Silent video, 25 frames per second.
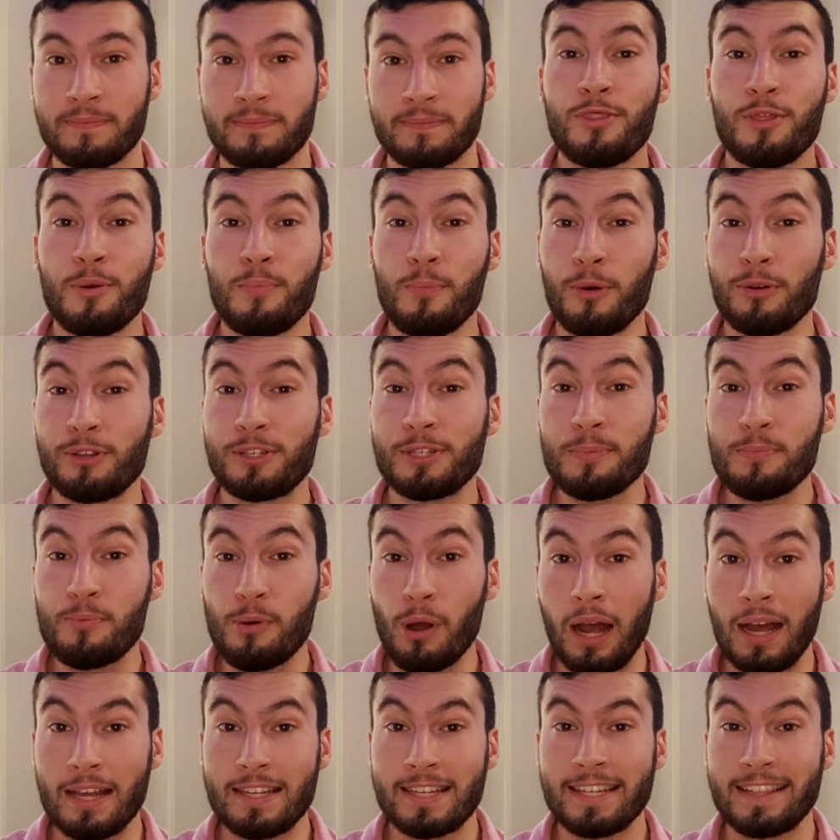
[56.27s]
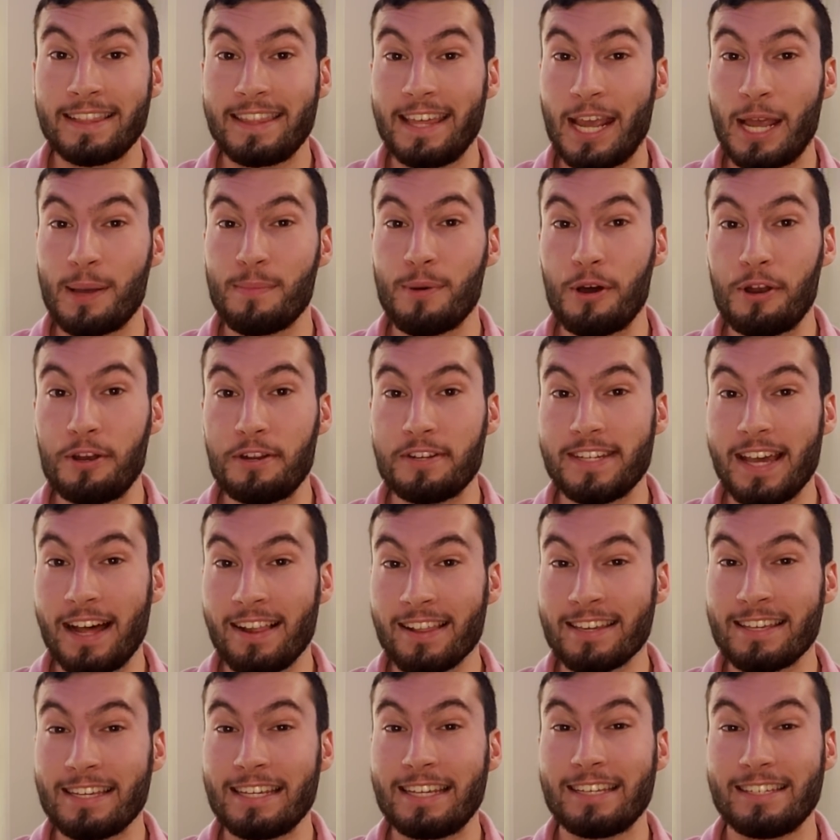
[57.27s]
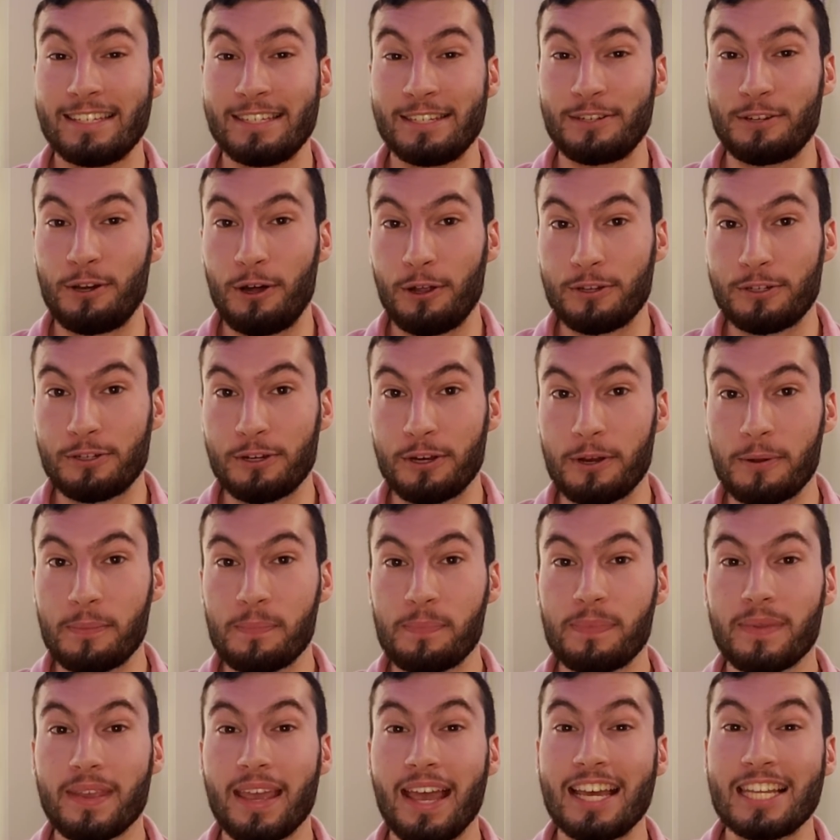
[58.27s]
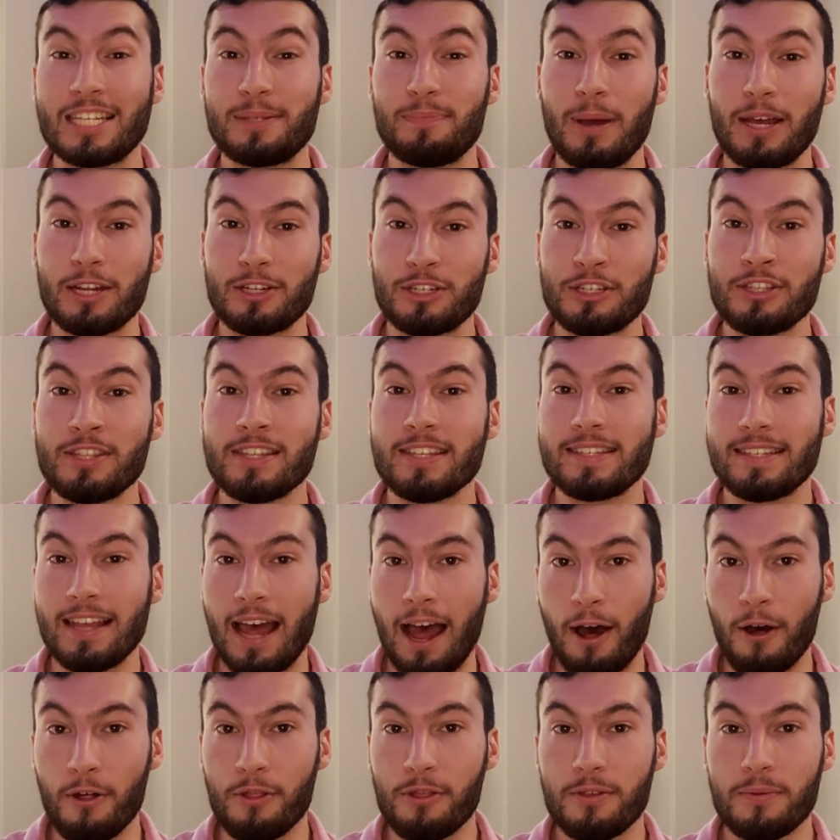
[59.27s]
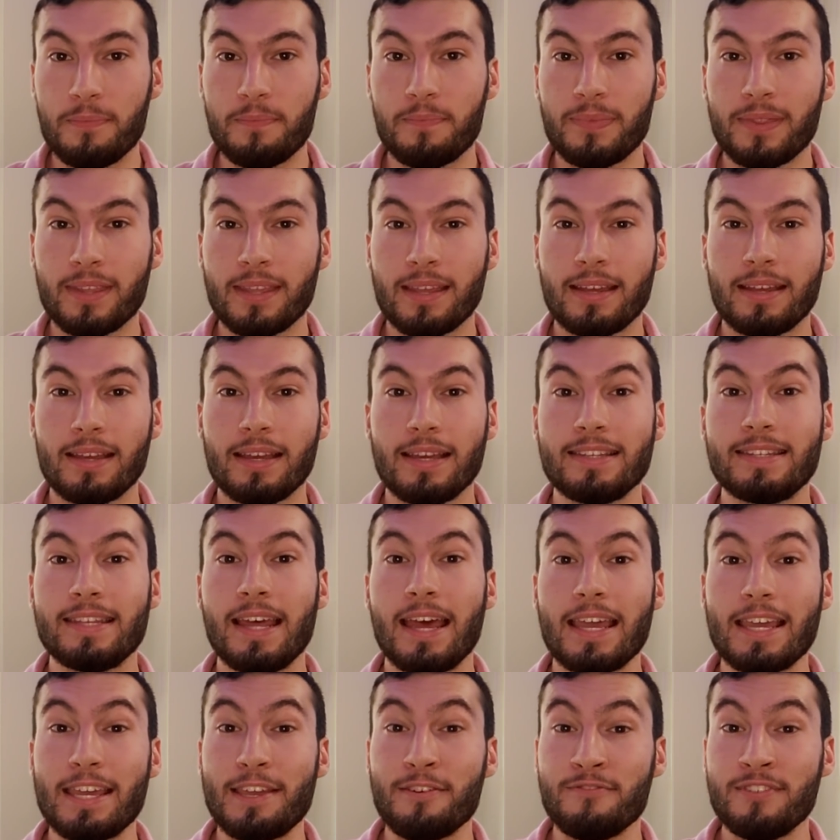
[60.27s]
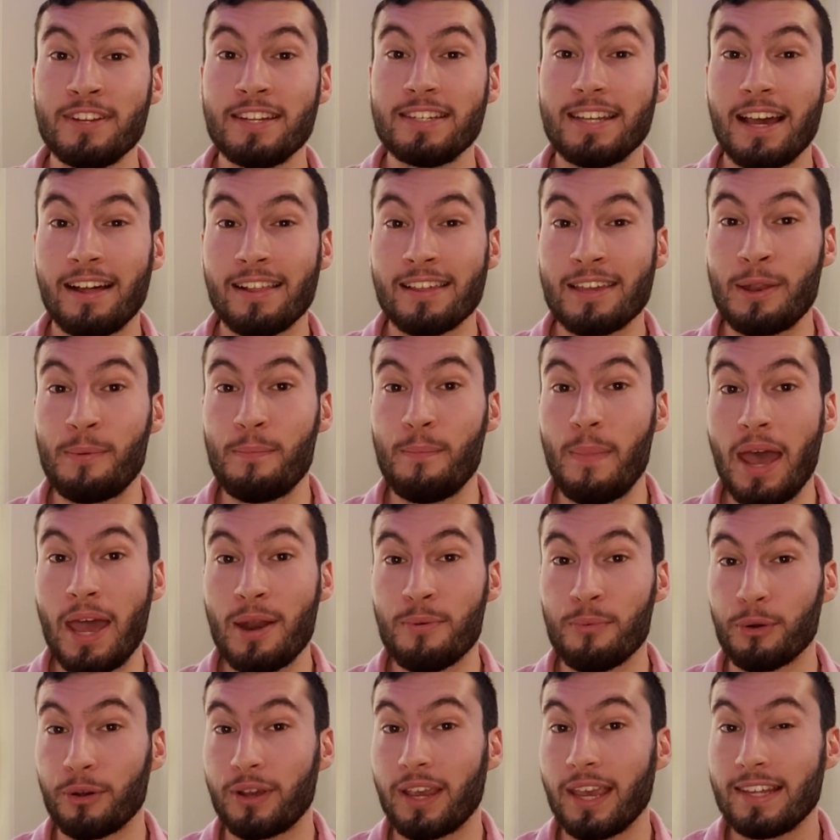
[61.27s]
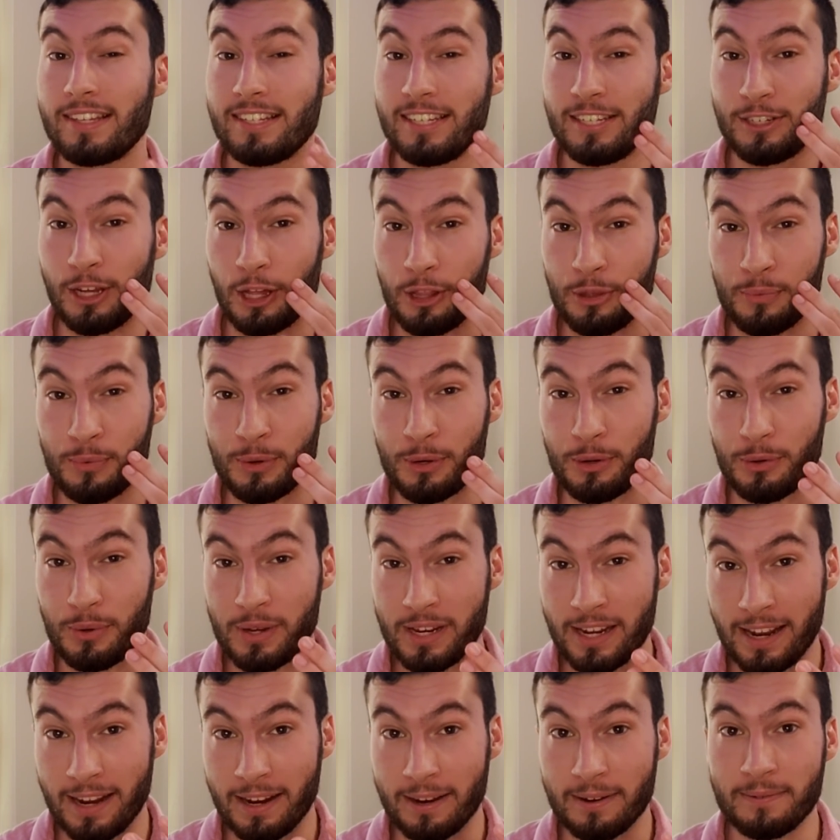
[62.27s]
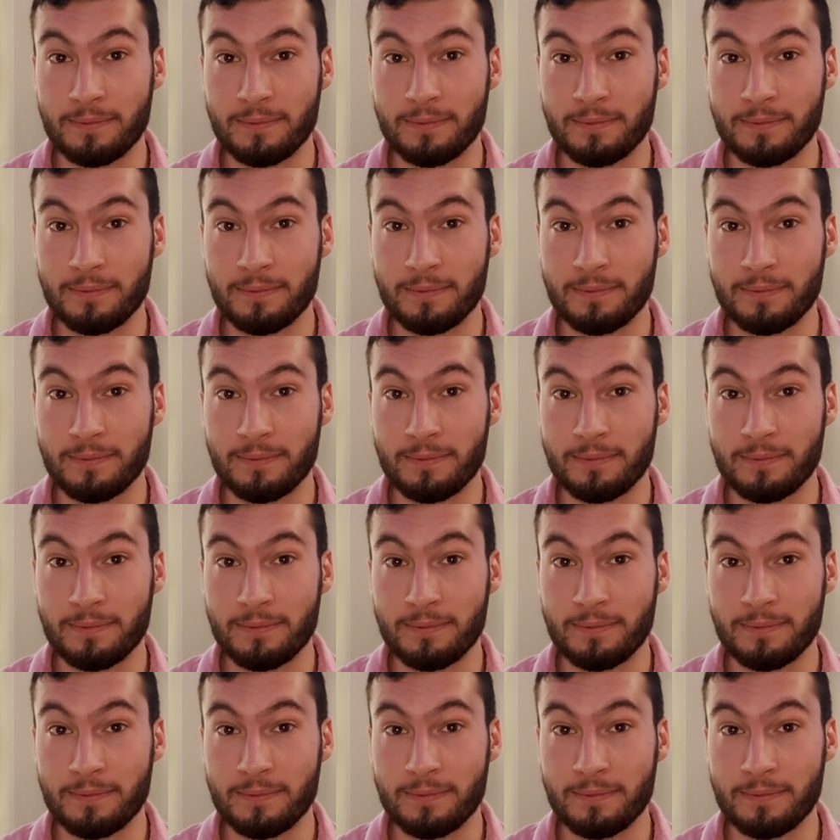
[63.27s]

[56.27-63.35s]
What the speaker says: The most surprising thing about Italian kissing culture, especially in the South, is that even Italian men will kiss each other when greeting,